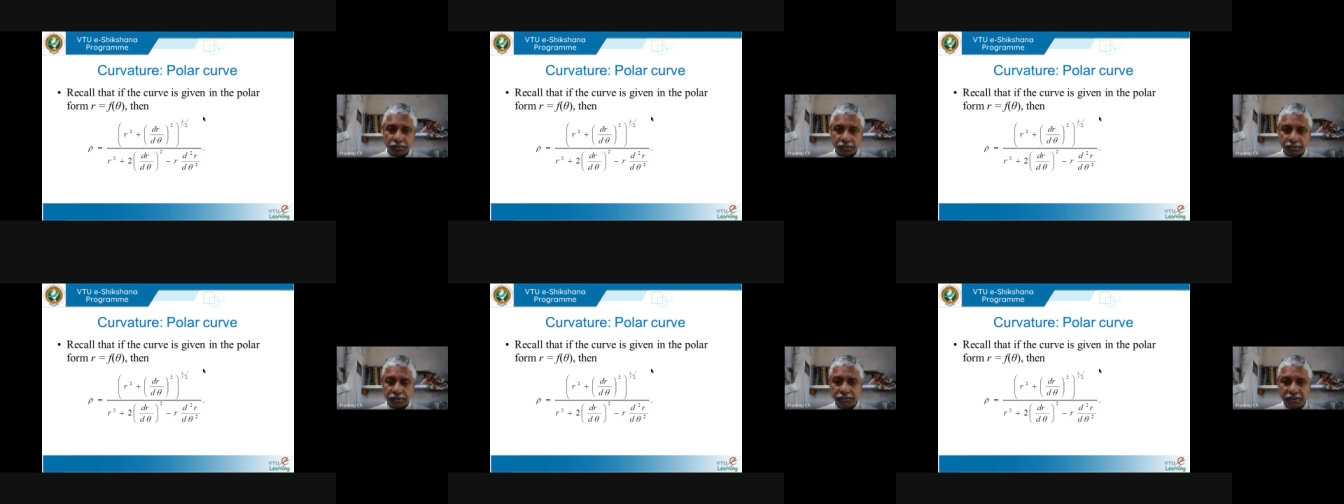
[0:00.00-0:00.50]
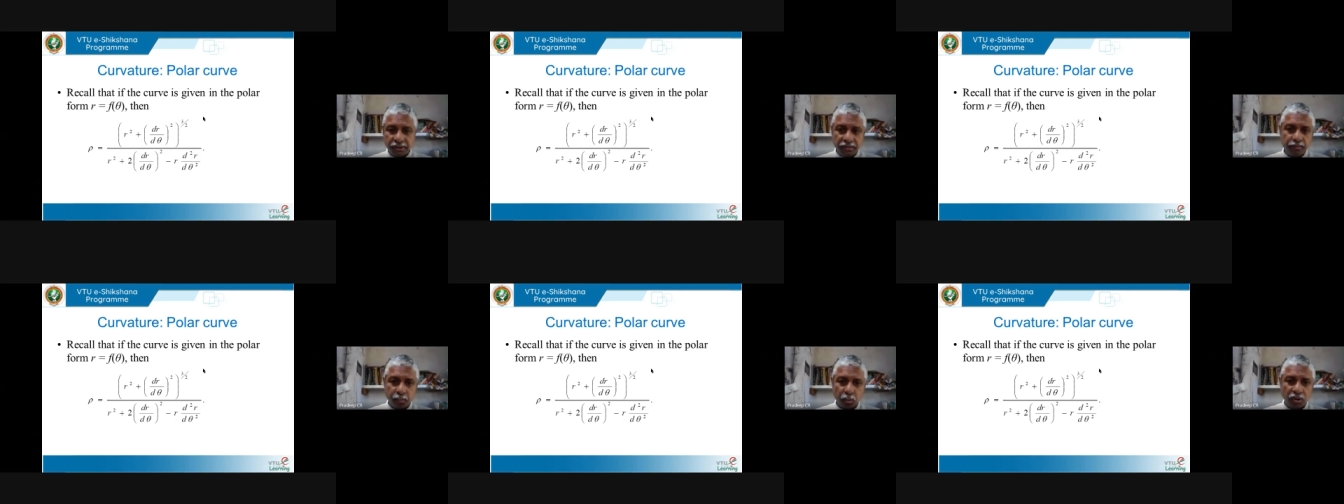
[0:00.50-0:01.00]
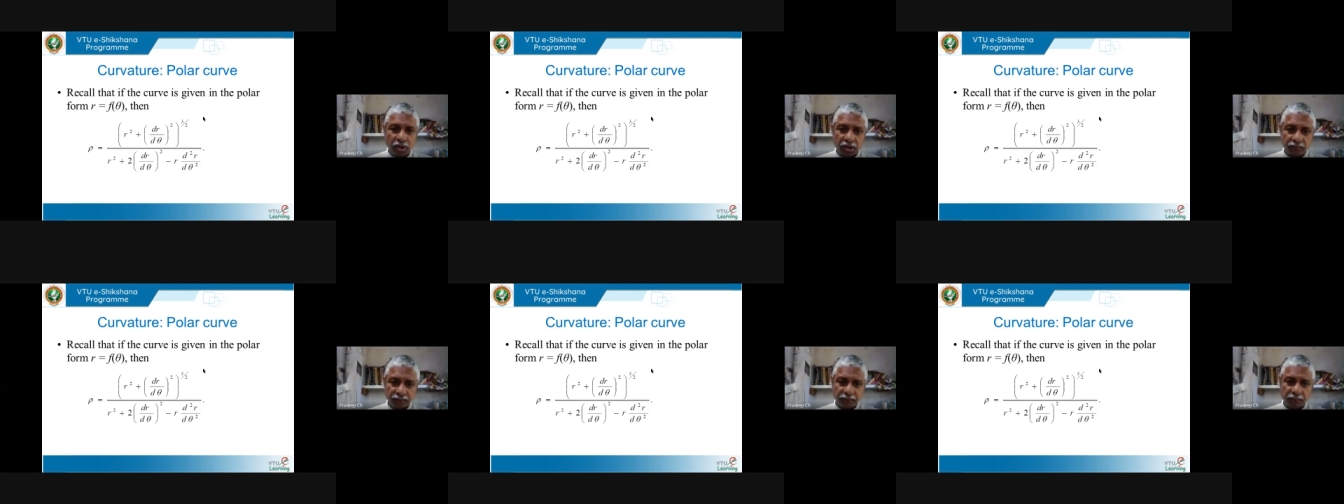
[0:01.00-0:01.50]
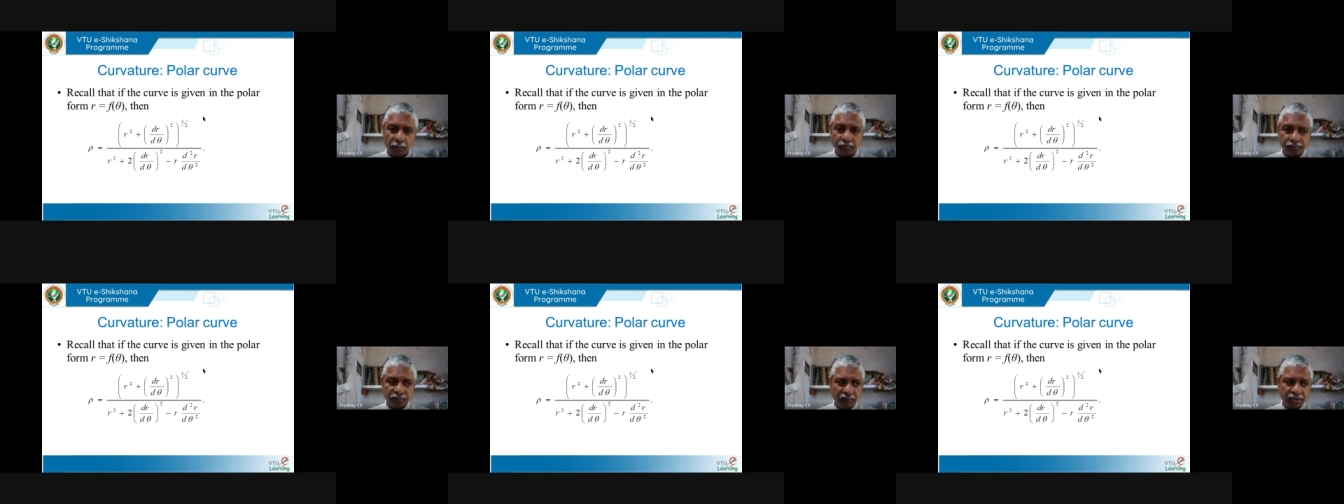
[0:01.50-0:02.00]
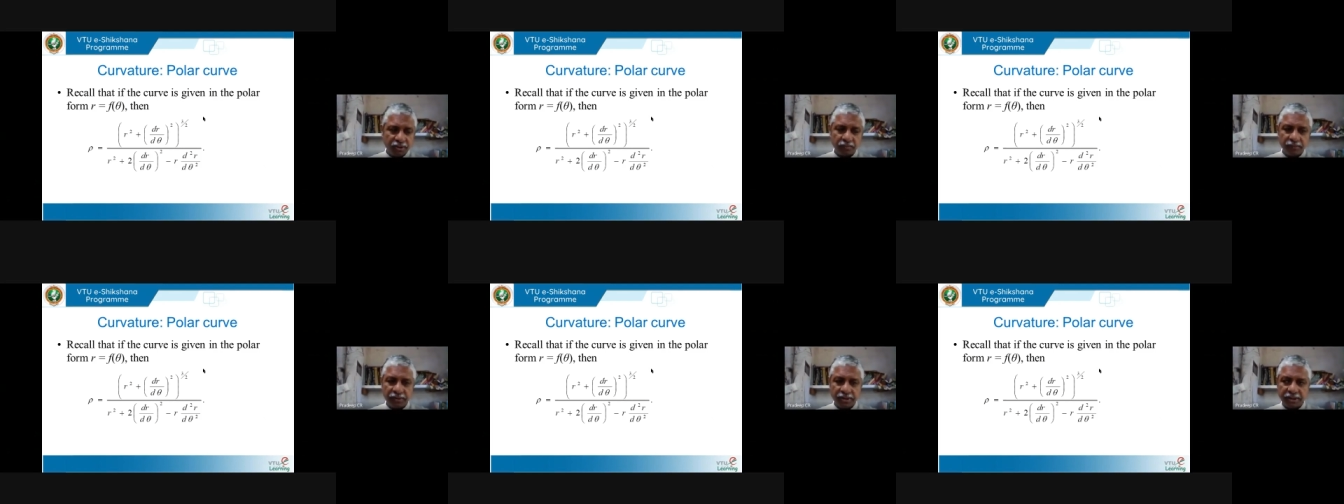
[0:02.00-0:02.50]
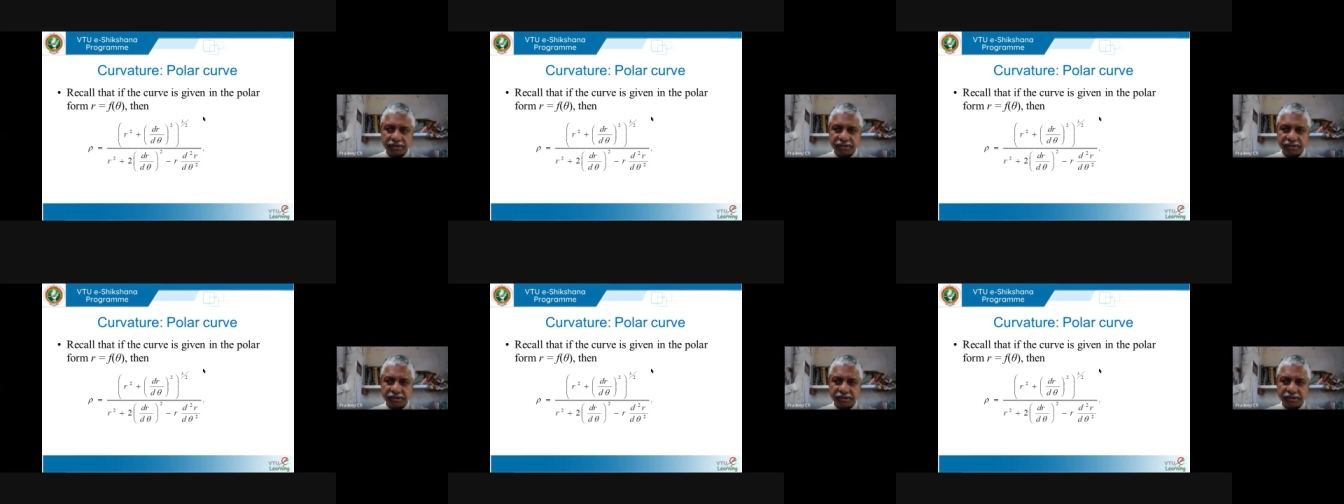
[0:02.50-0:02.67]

give it in polar form. When the when it is